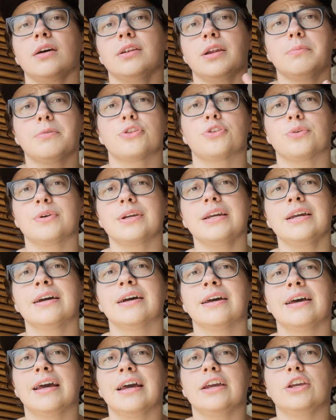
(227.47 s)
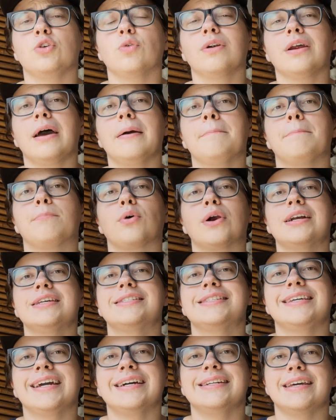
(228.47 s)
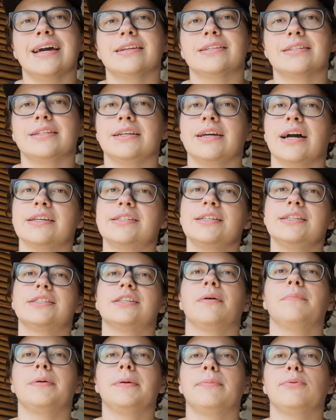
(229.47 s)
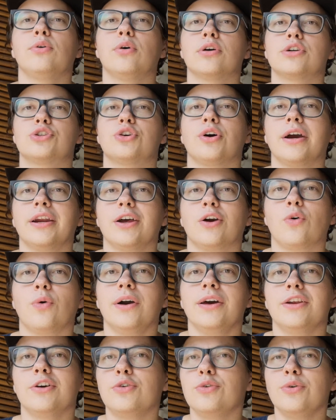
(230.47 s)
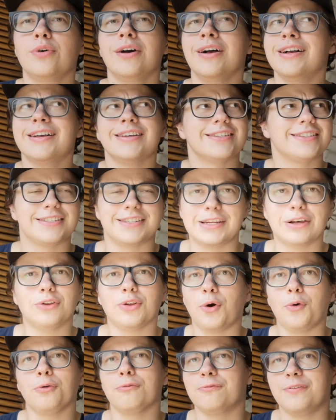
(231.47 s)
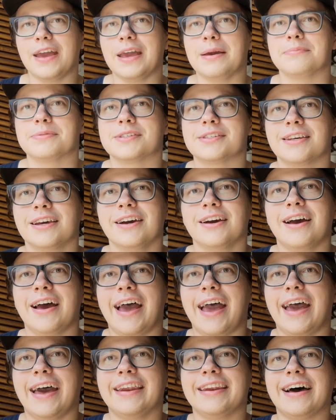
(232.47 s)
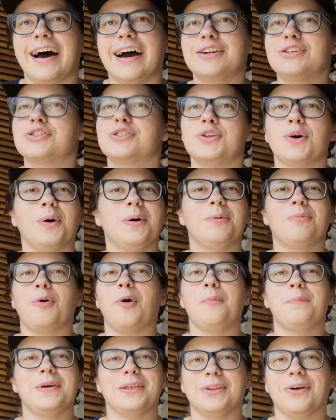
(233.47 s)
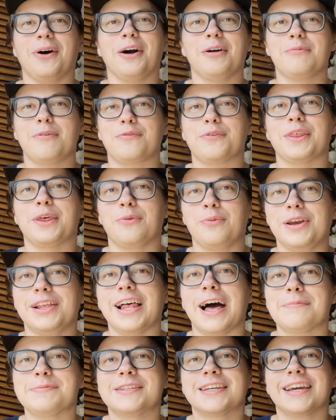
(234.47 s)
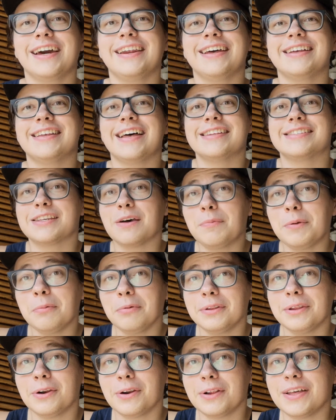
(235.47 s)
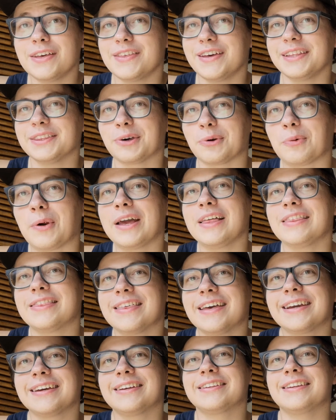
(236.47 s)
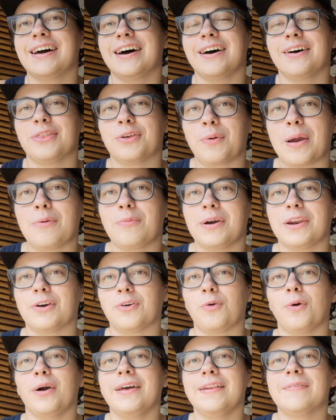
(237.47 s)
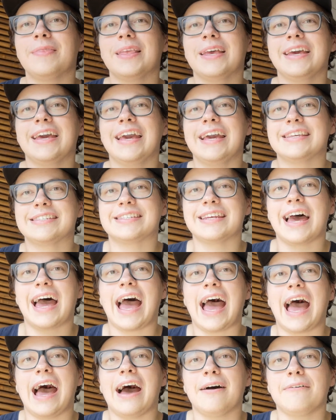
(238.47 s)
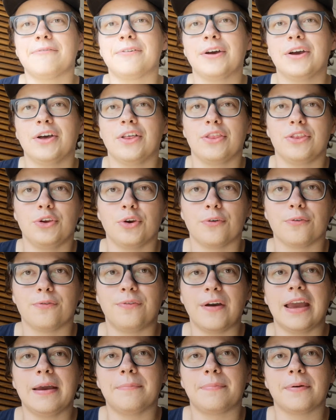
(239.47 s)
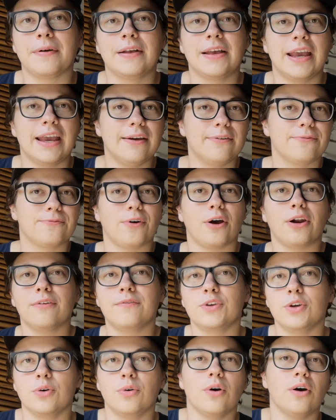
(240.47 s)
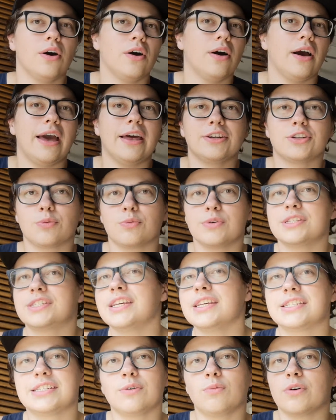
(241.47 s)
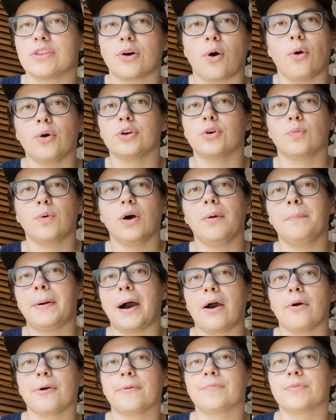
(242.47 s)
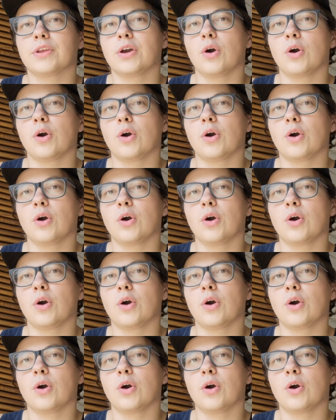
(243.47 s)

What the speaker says: Number three, you want to embrace the identity. I see some people who are trying to quit who still own vapes, and I just know it won't be long before they relapse again. And some people literally think the right way to quit is to have your vape in front of you and to resist it with all your willpower.